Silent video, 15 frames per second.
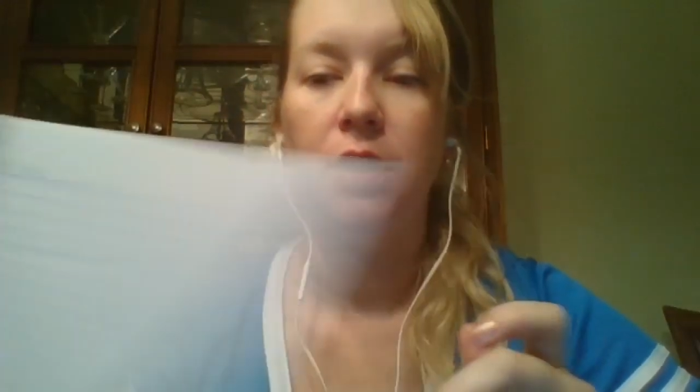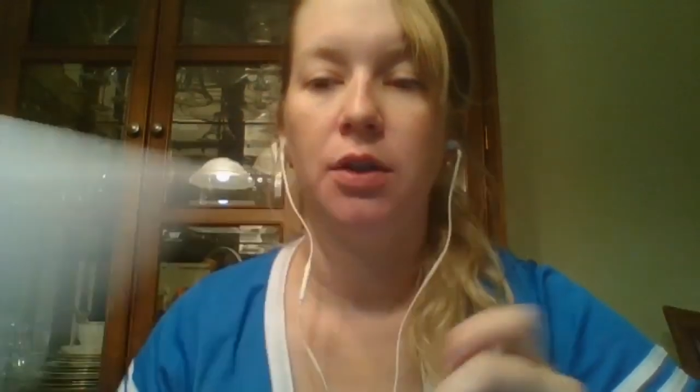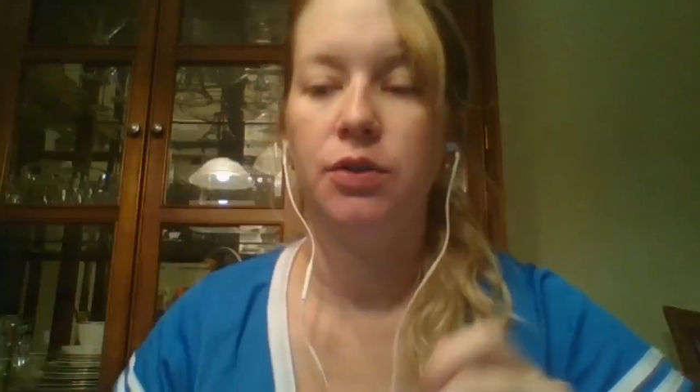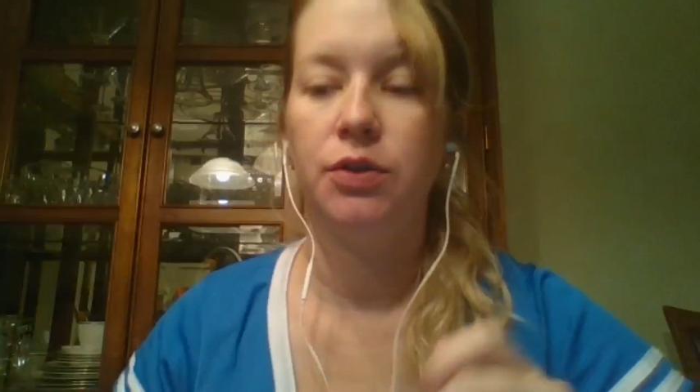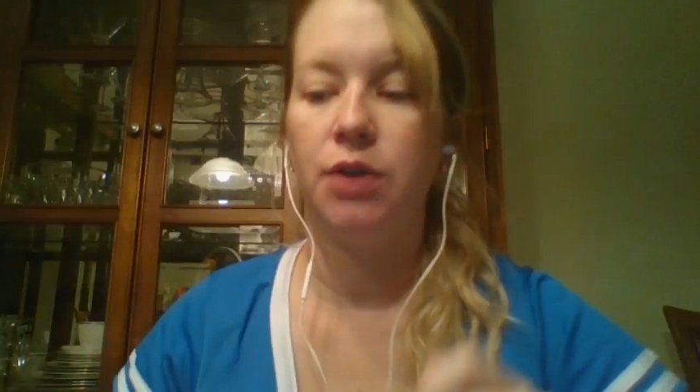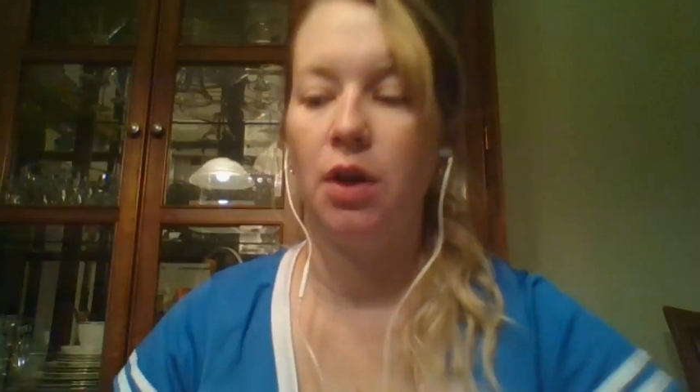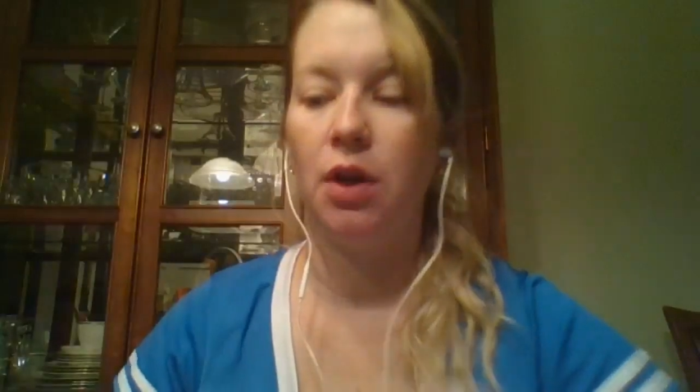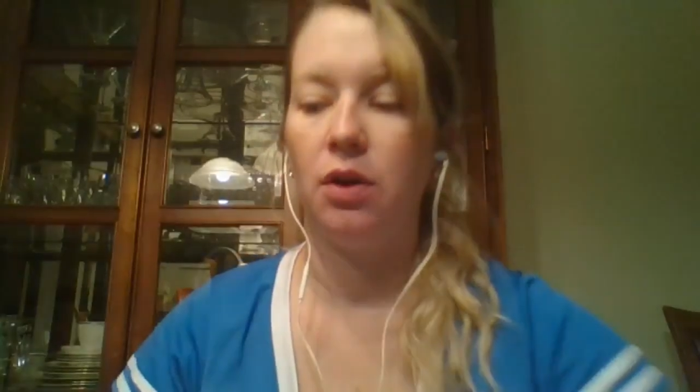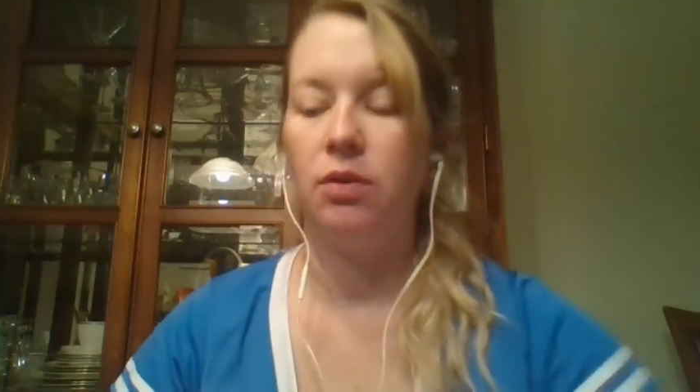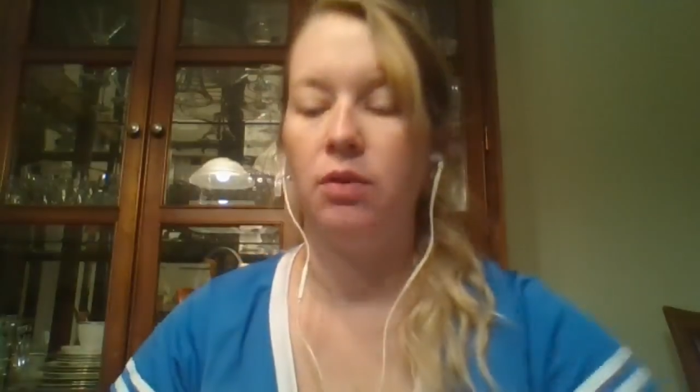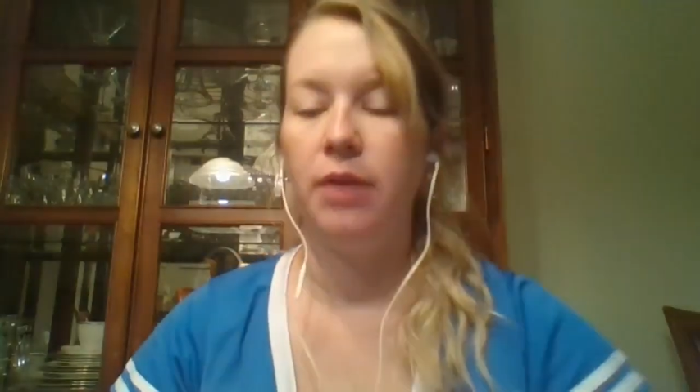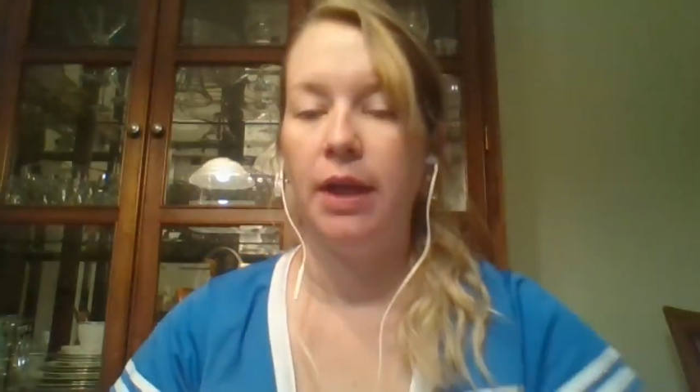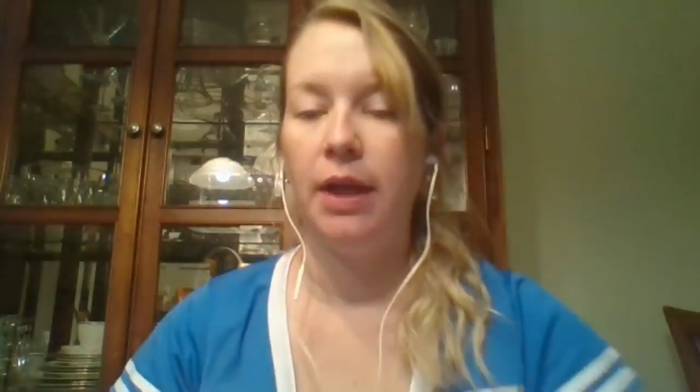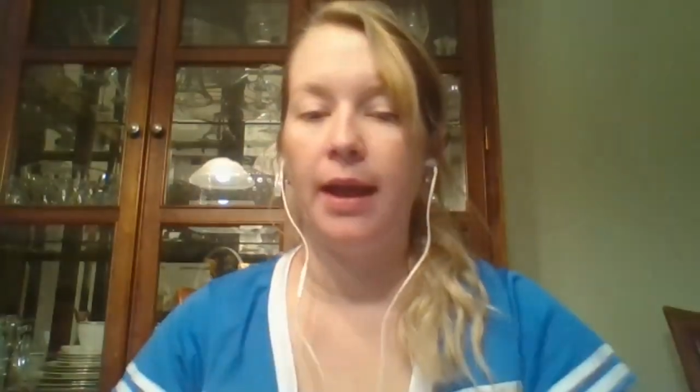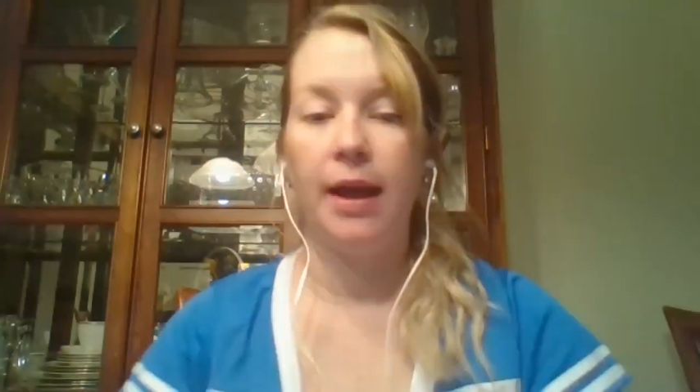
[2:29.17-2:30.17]

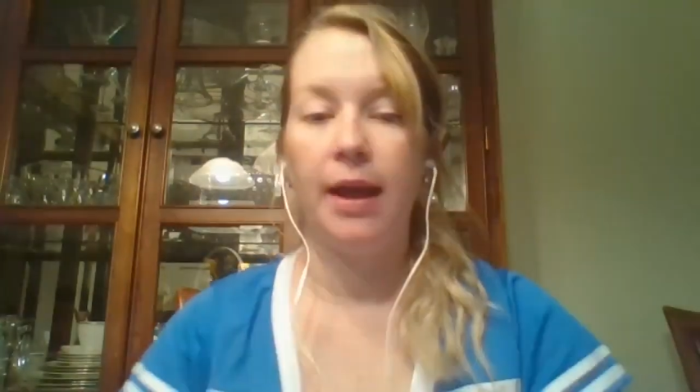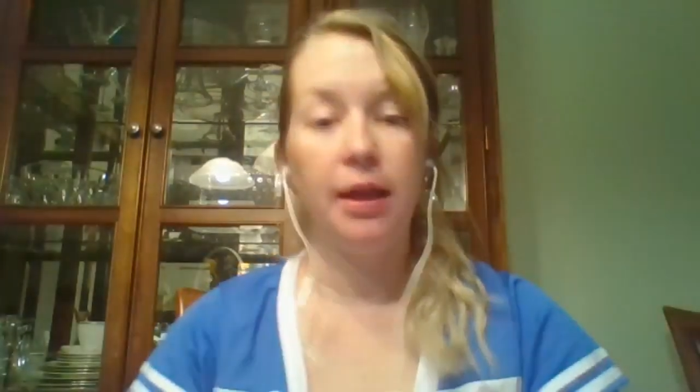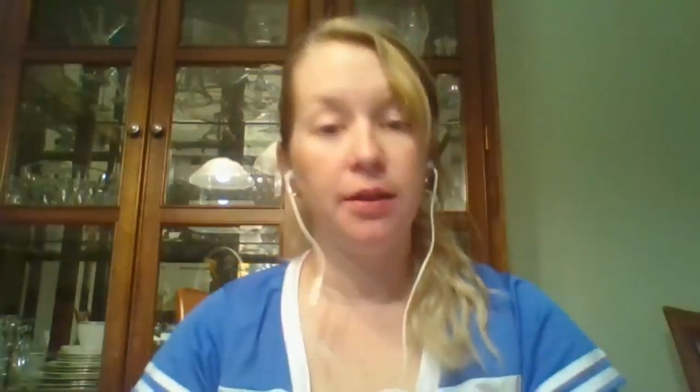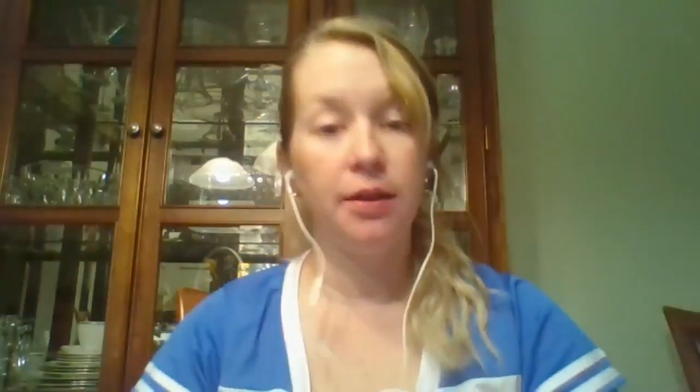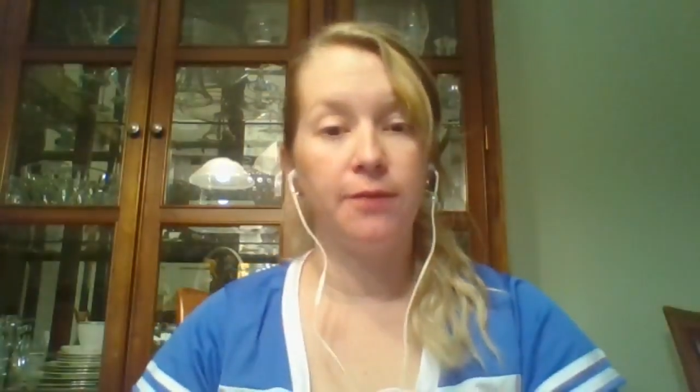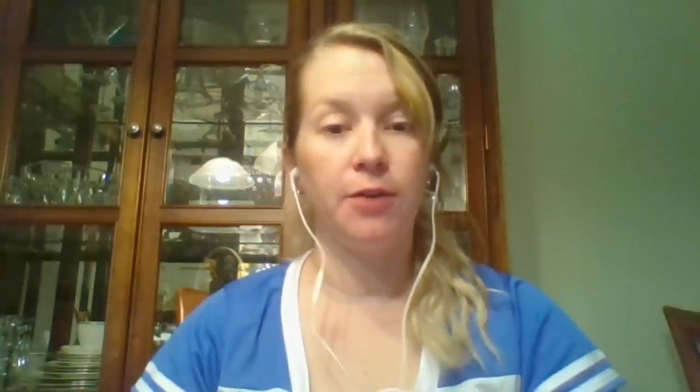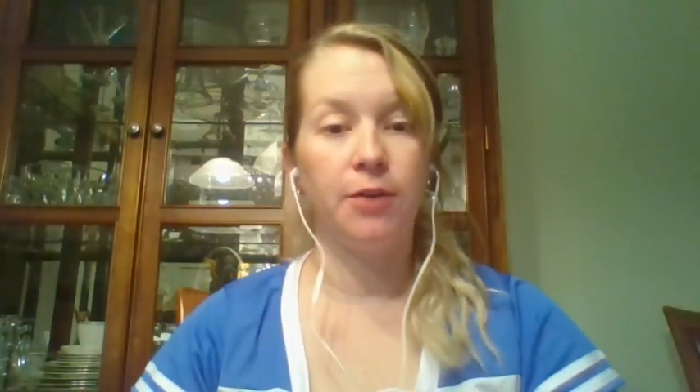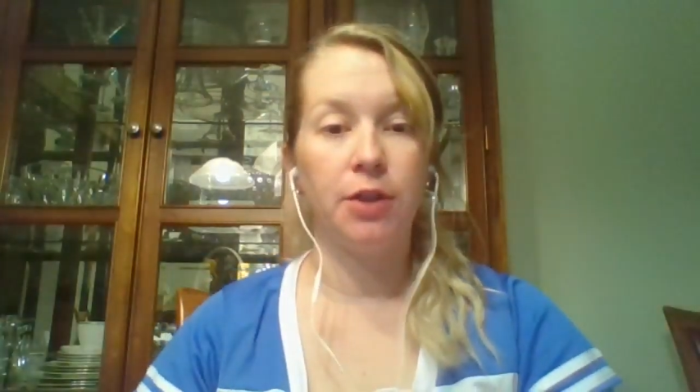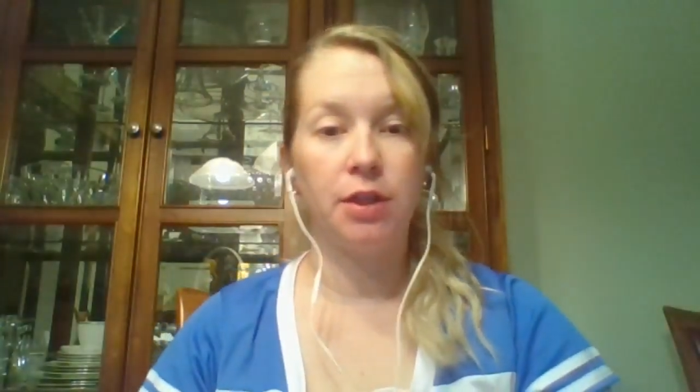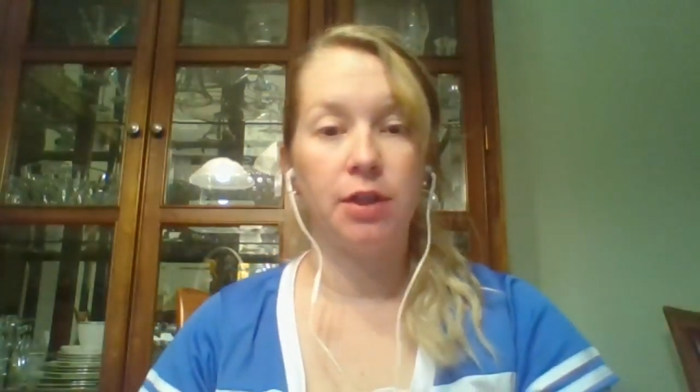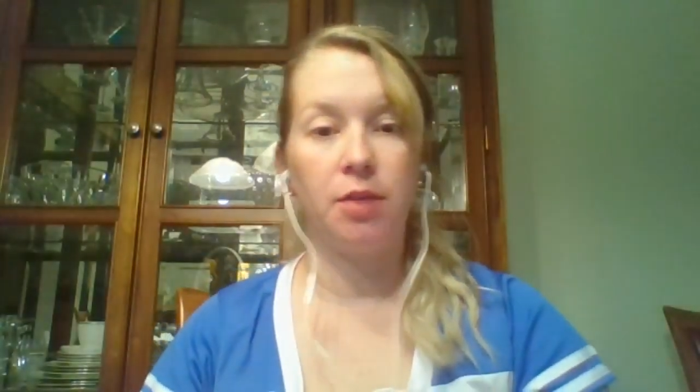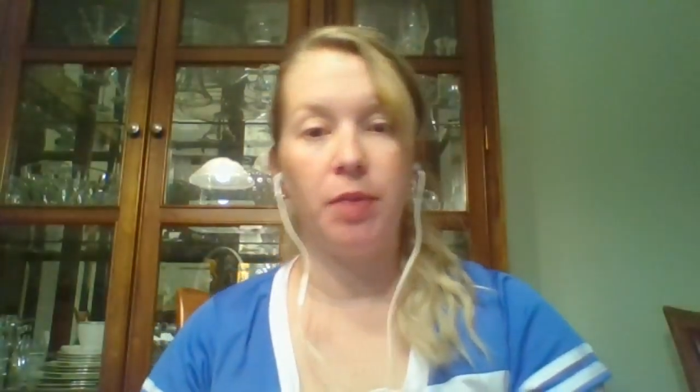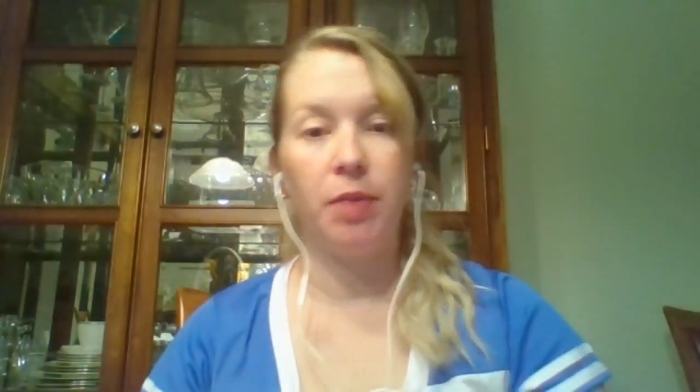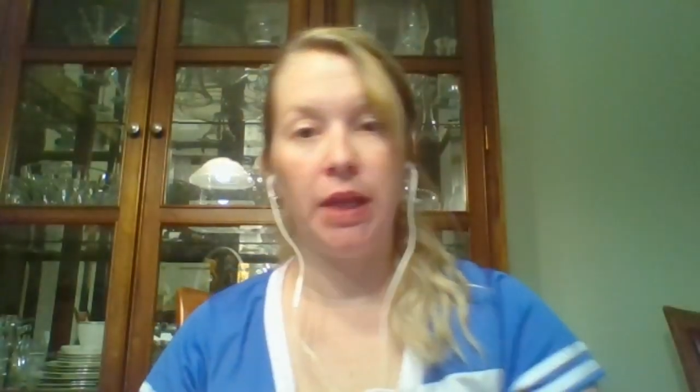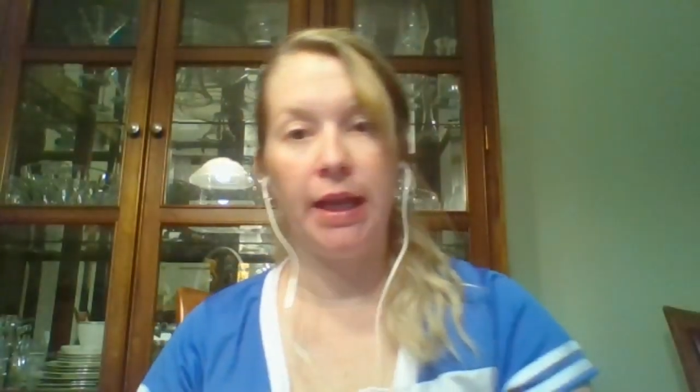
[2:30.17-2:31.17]
So in the
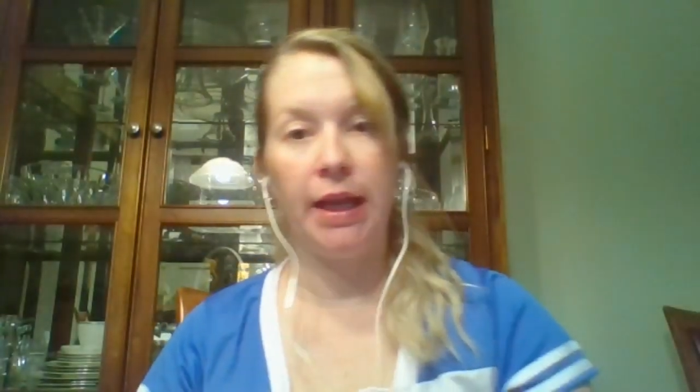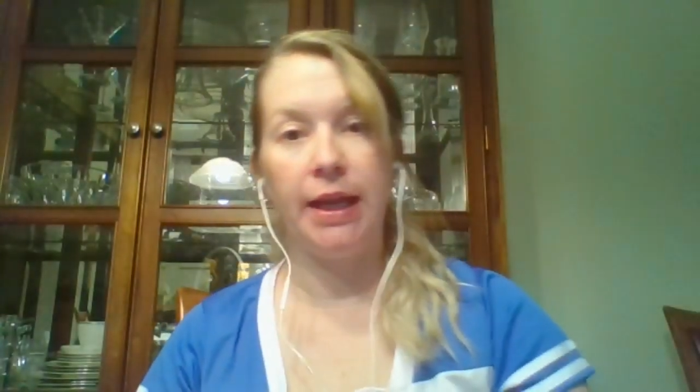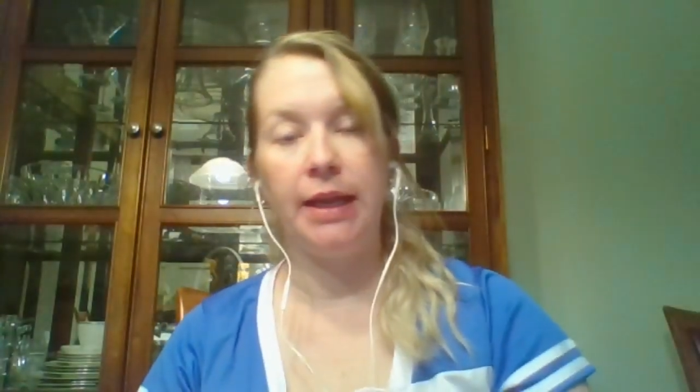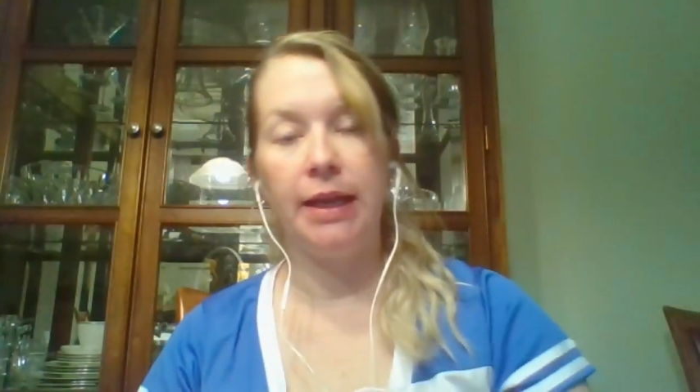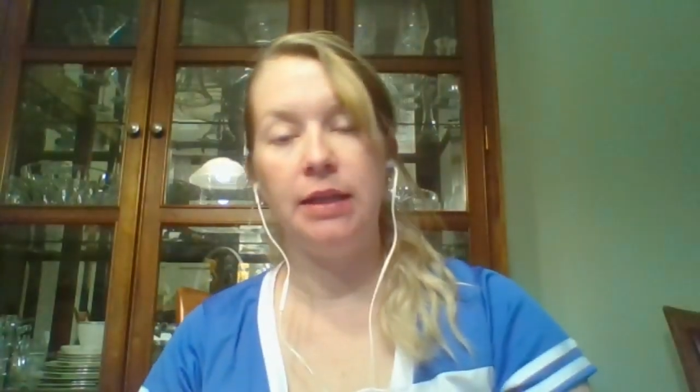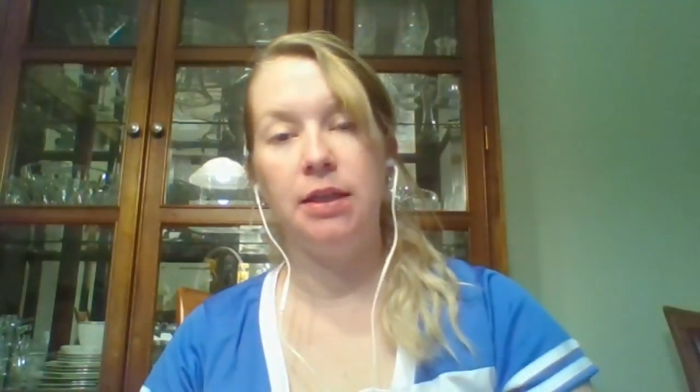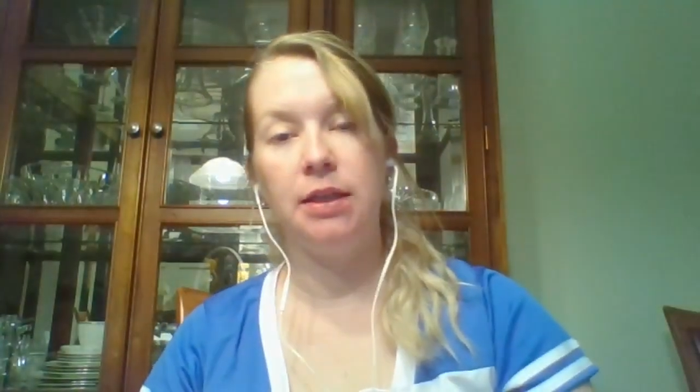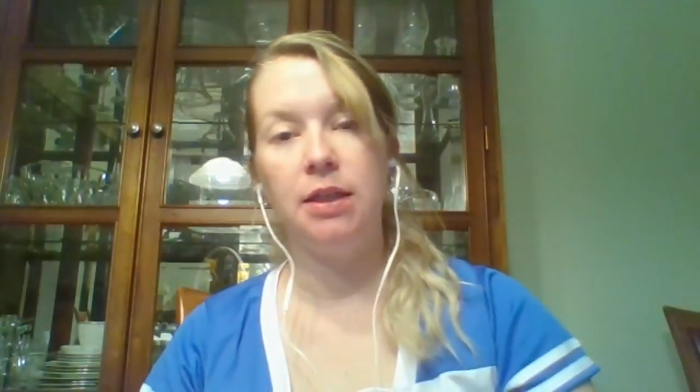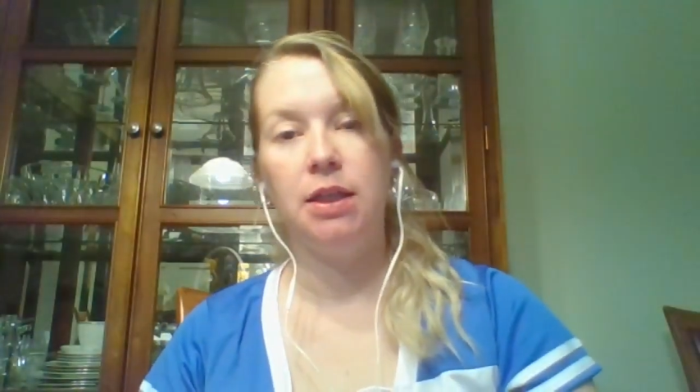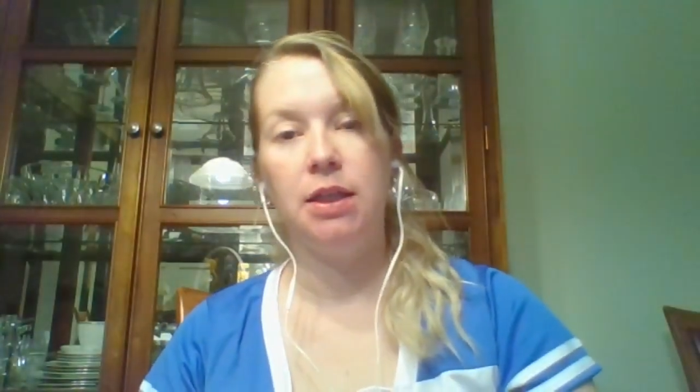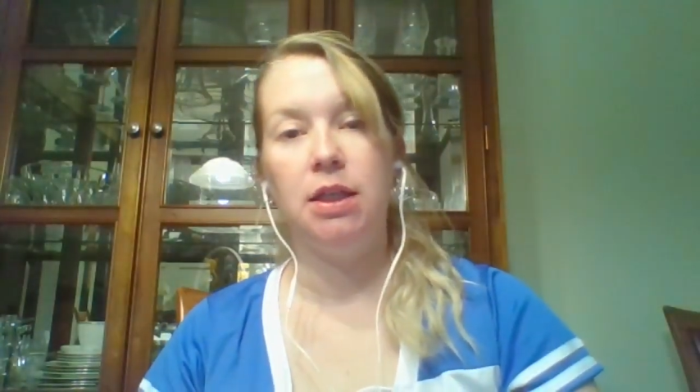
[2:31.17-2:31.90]
vertical plane,